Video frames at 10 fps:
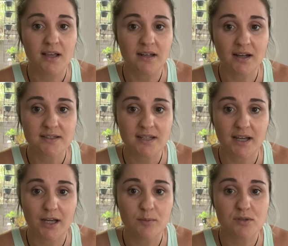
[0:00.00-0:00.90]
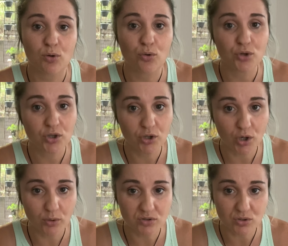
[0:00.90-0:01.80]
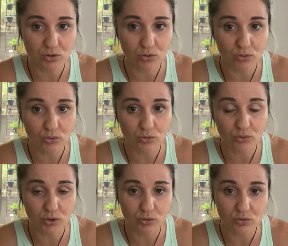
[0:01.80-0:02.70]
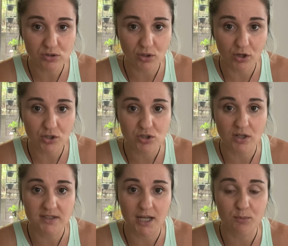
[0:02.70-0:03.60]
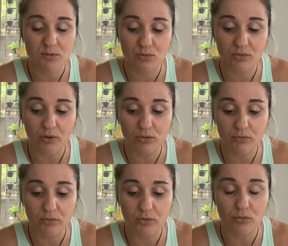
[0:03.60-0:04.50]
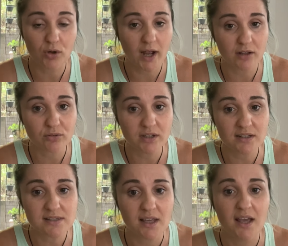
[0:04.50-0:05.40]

nut tabs, or you can go into Google search a tablespoon of olive oil calories,